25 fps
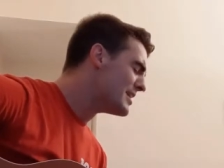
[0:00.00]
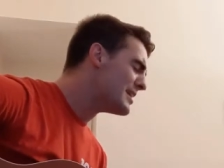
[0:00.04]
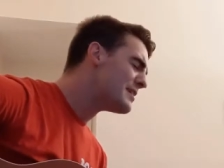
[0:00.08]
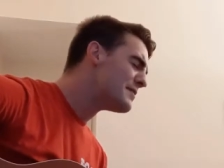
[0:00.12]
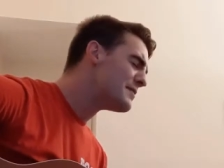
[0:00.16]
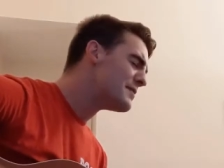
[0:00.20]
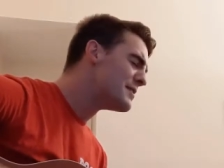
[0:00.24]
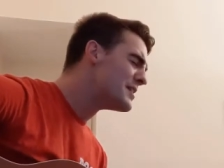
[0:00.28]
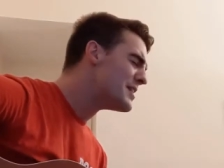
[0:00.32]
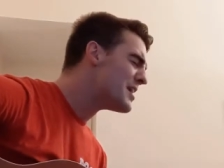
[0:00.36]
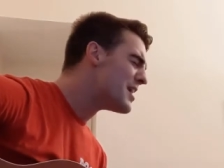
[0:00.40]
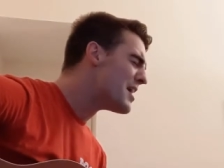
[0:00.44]

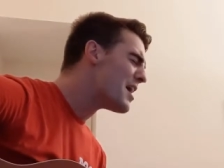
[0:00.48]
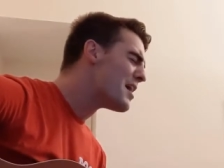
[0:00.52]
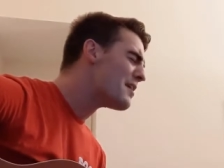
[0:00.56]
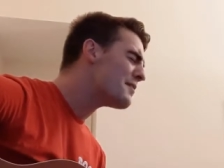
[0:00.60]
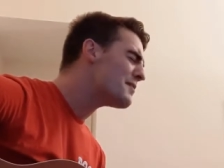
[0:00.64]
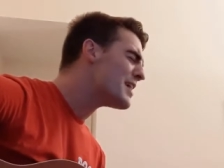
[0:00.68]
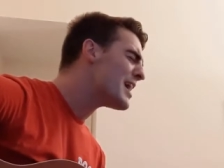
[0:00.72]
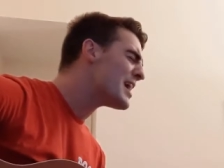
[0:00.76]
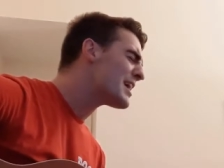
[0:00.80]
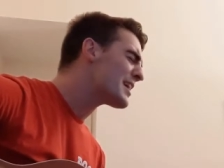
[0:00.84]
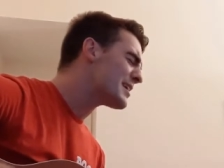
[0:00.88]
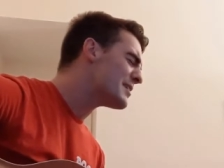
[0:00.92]
live in
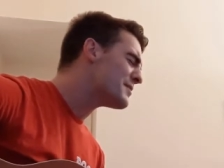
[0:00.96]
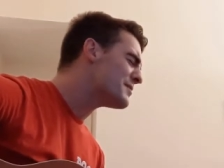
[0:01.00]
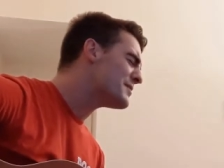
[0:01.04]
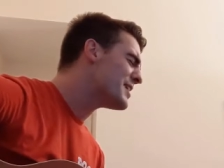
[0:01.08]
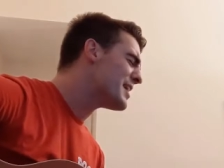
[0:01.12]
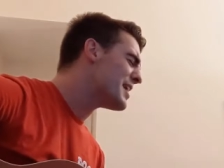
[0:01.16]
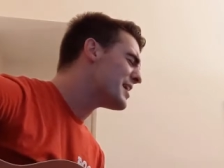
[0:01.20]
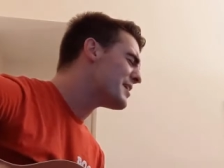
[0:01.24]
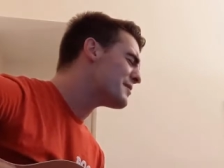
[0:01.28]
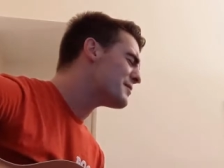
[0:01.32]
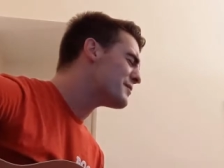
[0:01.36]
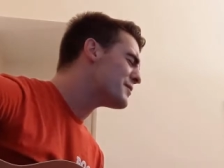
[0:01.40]
love like I've
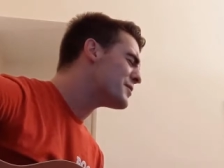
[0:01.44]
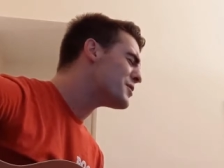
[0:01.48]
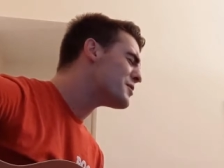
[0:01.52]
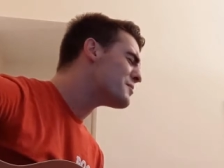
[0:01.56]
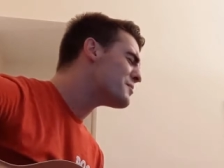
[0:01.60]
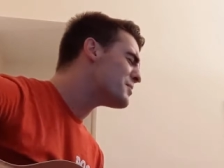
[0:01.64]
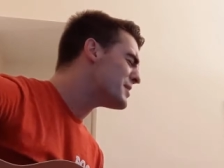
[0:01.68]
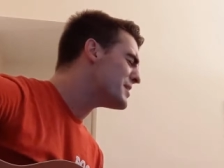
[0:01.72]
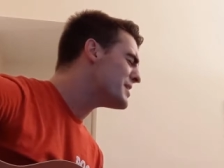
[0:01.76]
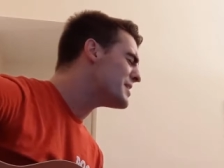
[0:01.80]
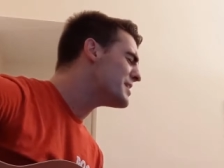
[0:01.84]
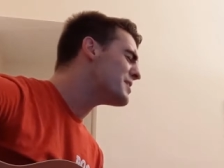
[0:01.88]
never
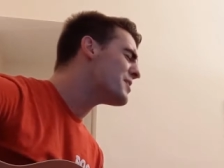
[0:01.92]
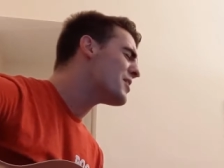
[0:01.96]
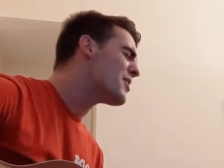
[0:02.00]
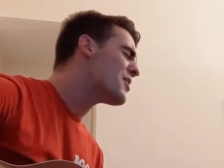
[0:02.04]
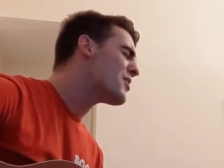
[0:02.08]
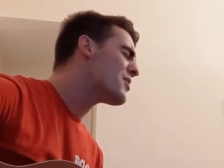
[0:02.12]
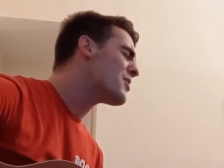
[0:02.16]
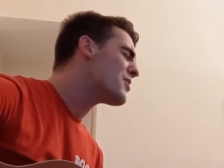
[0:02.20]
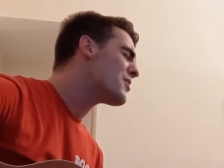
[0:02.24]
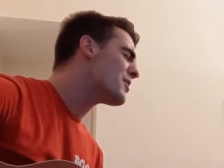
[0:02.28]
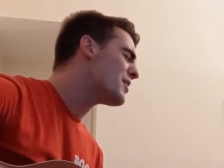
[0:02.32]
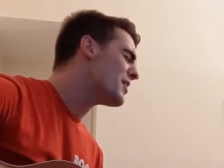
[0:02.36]
been
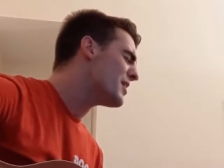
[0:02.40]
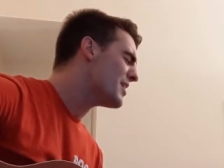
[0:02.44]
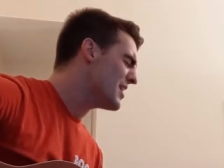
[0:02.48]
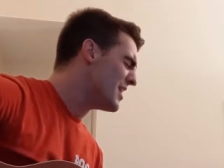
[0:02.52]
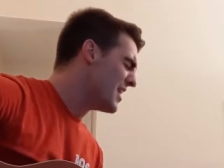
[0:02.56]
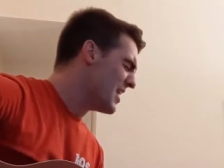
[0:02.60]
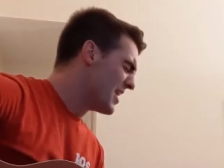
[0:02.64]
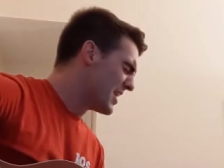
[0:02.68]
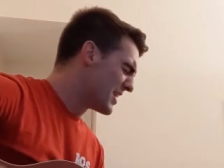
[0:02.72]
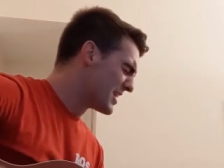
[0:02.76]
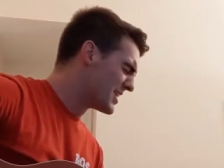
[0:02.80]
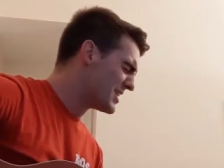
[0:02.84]
hurt.
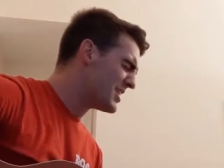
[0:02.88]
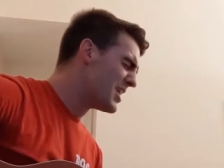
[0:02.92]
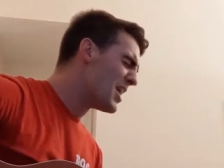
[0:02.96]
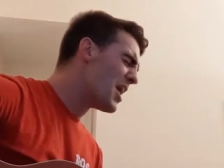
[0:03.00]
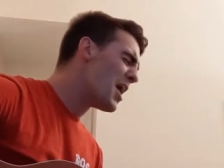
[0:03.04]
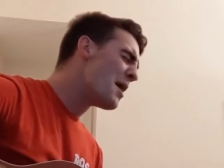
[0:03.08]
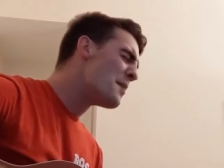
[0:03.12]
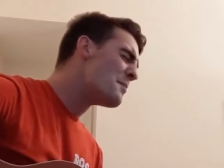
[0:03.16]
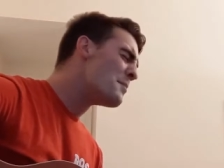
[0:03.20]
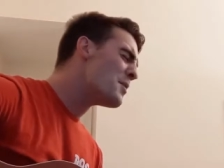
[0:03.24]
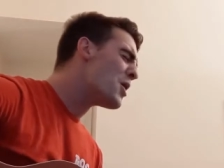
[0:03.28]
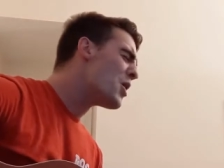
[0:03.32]

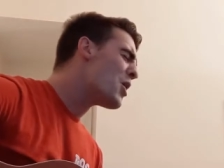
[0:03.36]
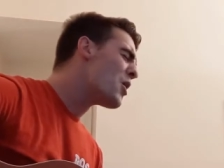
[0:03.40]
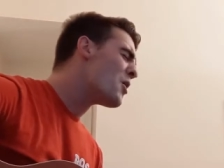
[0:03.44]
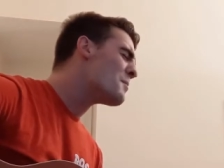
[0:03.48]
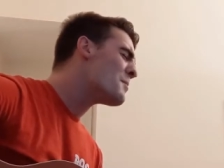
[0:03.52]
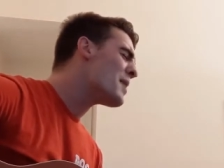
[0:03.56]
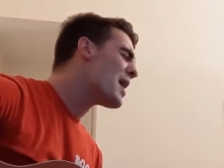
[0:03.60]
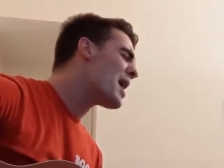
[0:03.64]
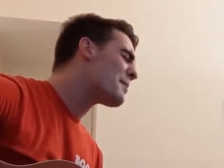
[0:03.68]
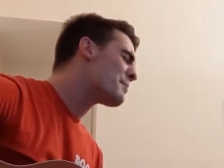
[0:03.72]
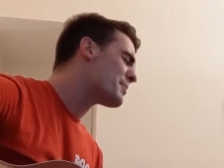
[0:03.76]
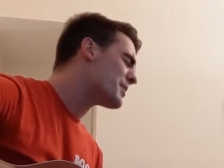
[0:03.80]
Come
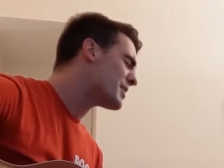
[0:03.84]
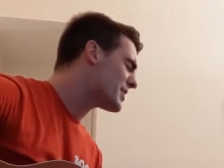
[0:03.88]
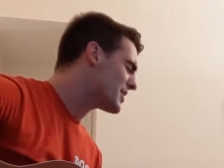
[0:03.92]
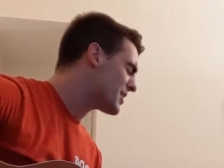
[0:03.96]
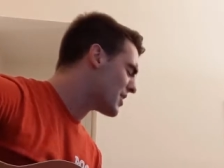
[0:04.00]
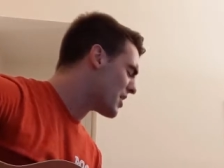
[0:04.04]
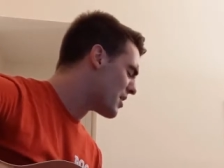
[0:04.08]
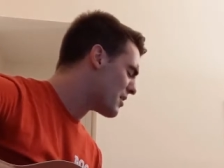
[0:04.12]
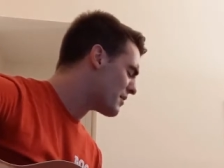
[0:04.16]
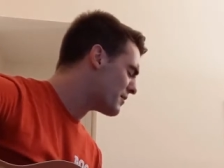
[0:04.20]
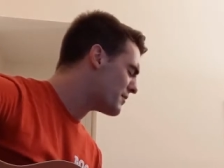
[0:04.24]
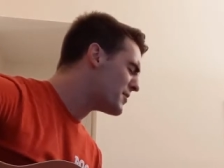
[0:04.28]
home, happy girl
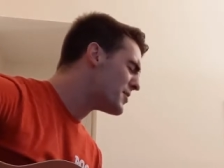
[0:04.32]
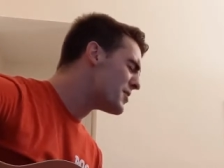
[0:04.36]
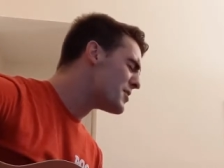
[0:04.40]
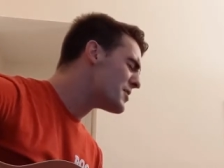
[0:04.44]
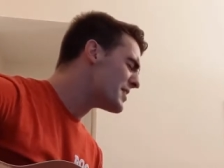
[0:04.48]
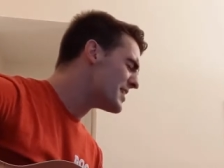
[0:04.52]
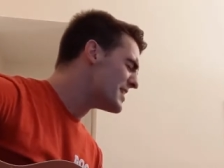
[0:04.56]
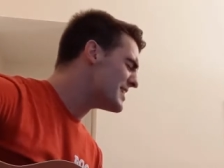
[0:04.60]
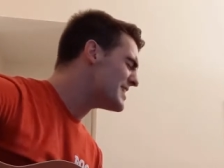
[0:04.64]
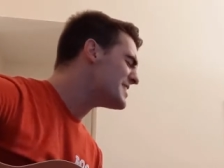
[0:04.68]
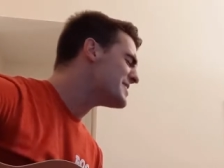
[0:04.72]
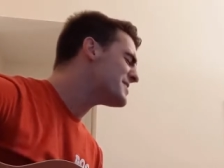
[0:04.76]

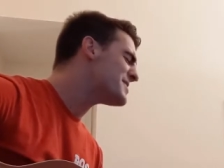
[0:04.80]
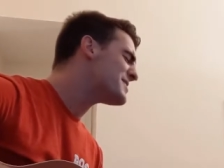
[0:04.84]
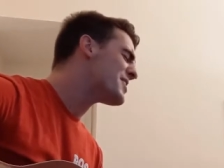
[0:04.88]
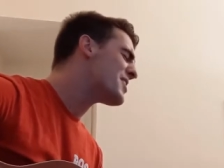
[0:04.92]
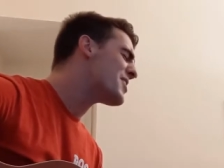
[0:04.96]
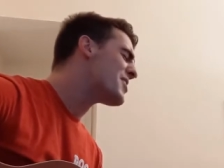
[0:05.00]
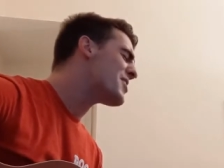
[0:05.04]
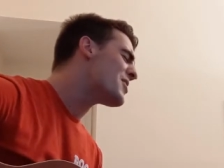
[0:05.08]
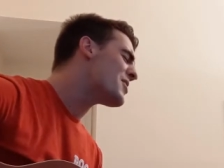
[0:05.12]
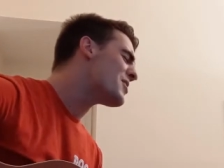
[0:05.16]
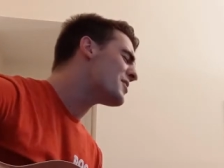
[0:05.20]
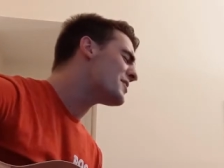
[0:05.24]

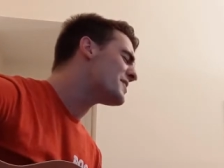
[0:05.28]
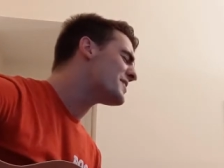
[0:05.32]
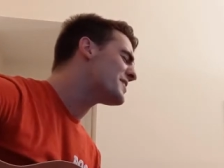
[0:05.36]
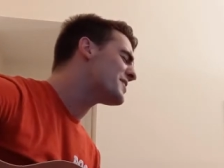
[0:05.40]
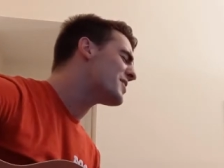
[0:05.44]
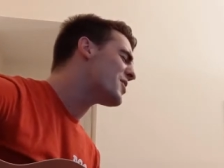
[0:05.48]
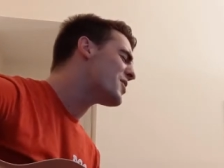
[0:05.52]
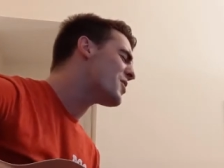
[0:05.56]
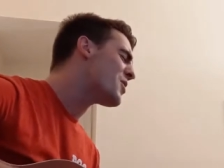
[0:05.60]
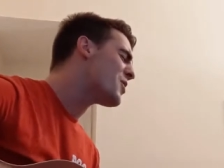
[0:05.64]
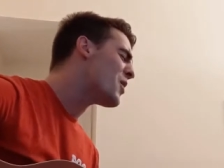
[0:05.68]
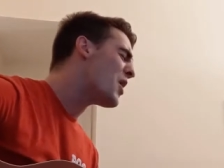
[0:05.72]

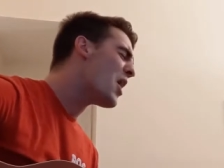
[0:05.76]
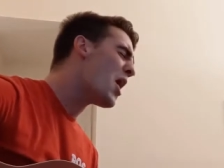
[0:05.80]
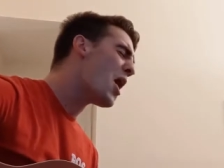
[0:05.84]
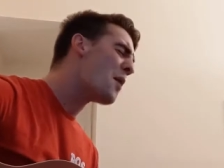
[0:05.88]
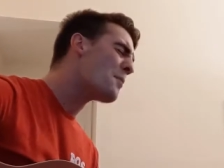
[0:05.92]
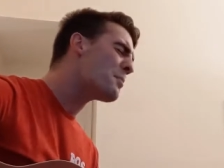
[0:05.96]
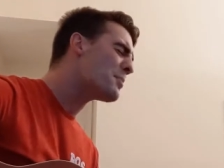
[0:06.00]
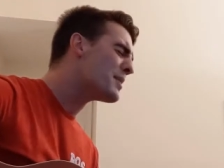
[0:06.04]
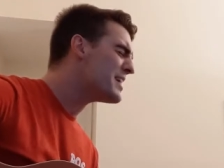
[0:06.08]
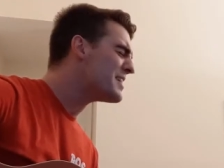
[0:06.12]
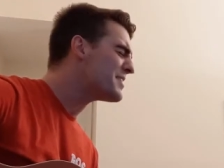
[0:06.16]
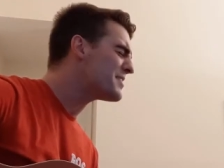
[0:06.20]
so
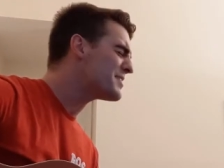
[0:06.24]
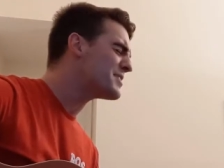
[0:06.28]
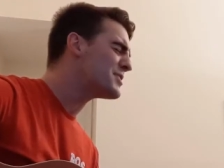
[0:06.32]
I'll beat